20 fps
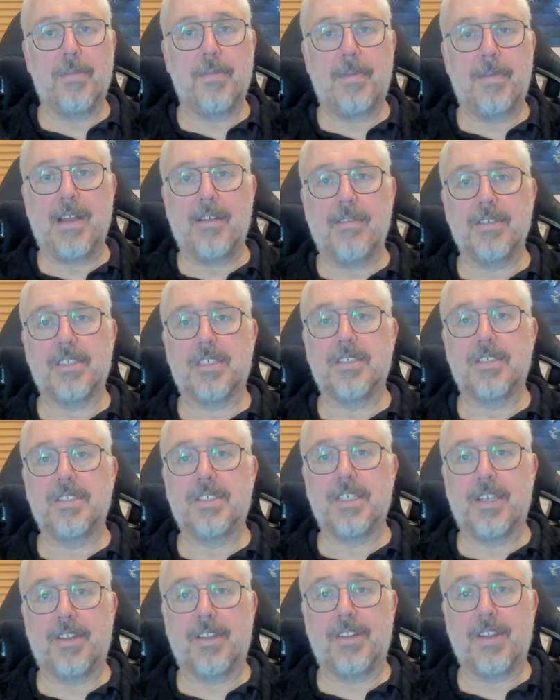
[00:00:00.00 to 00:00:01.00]
the parents
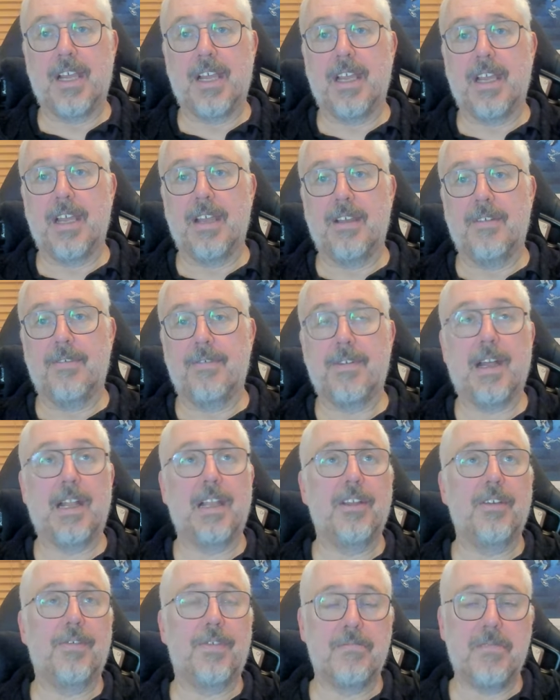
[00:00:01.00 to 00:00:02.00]
consider they're getting
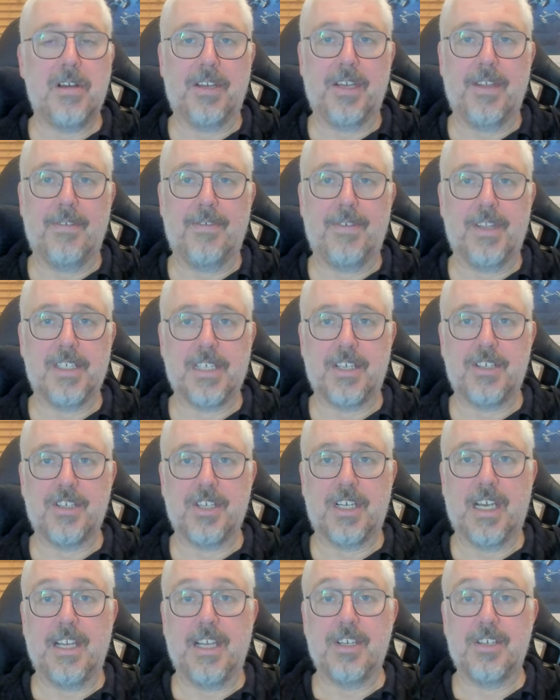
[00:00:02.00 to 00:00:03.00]
value for money for this
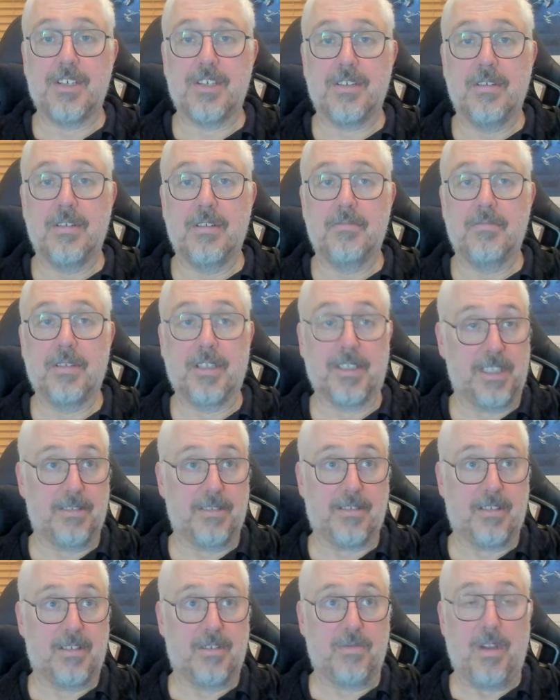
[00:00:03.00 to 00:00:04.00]
education, because
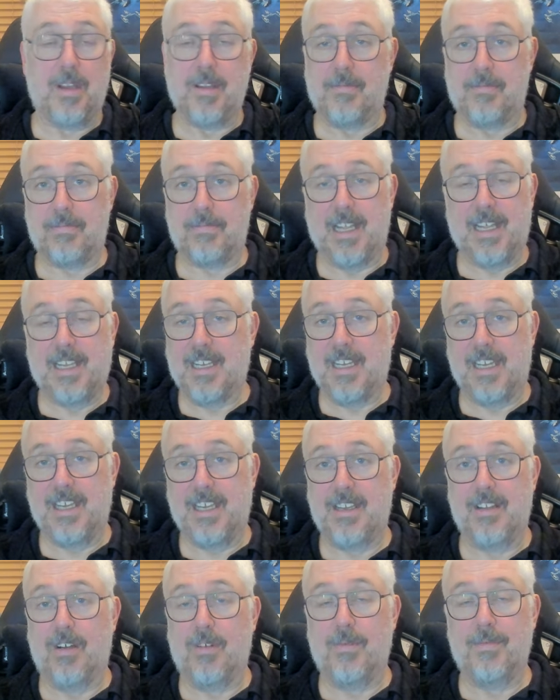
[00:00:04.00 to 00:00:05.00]
it's quite
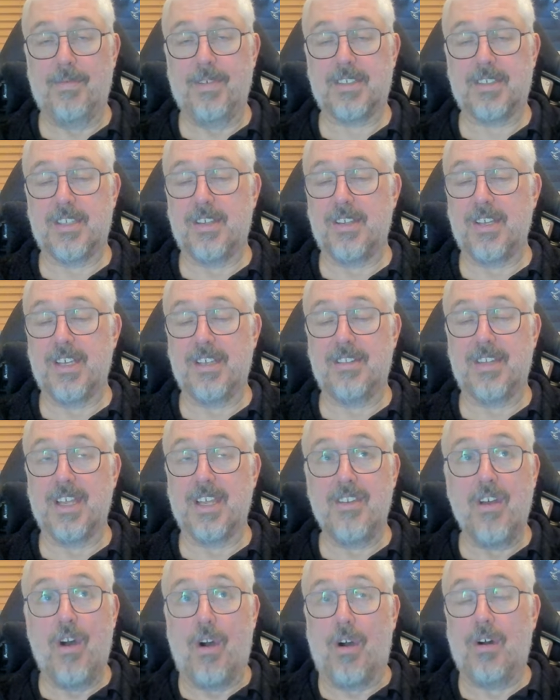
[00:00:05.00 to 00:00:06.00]
plainly obvious that they're
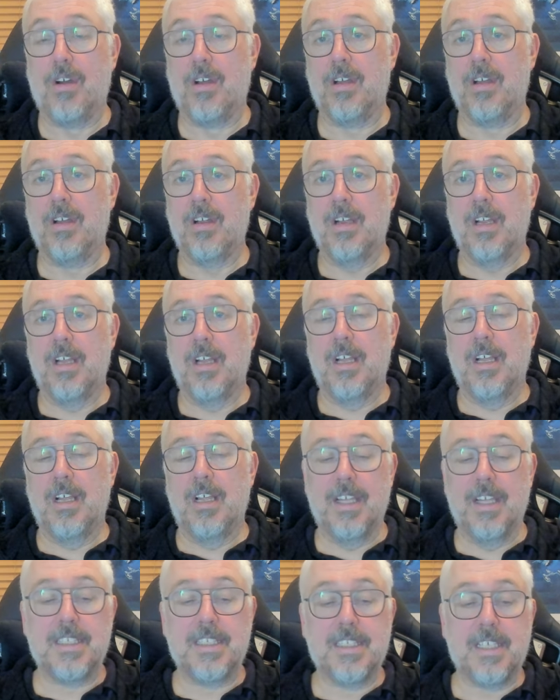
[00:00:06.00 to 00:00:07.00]
not.
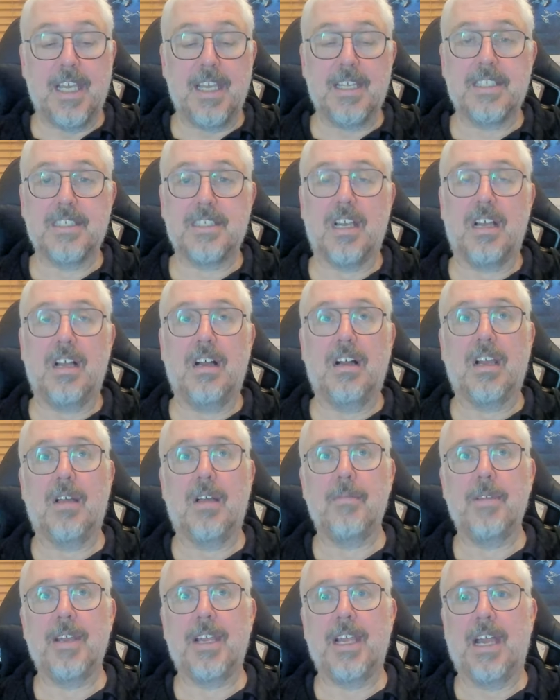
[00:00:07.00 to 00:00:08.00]
These kids are
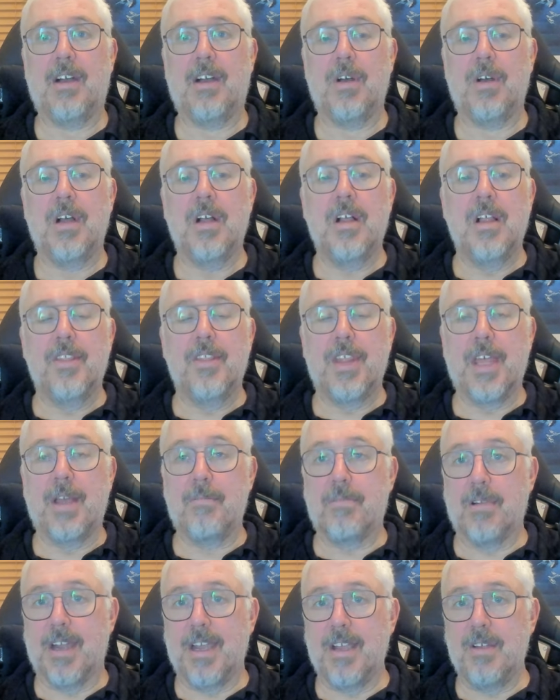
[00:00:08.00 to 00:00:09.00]
coming out, they're
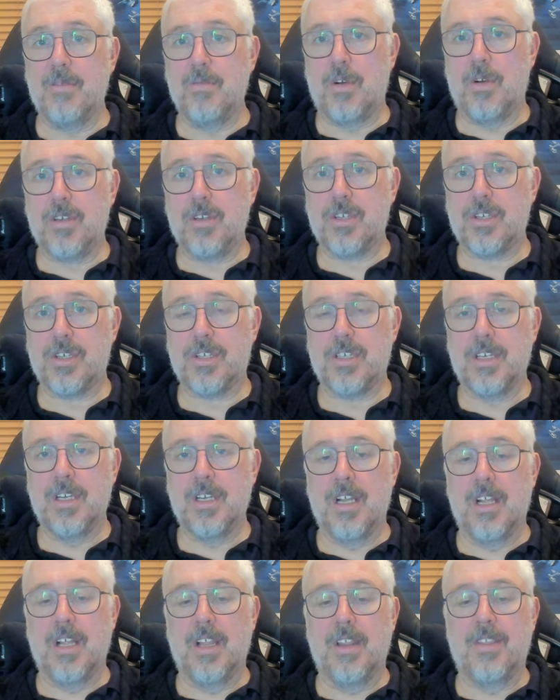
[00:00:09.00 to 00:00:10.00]
brainwashed,
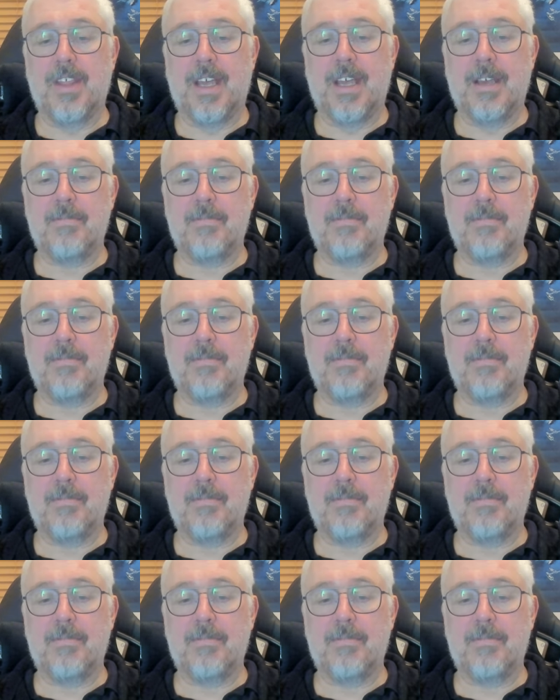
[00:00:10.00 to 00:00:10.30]
they're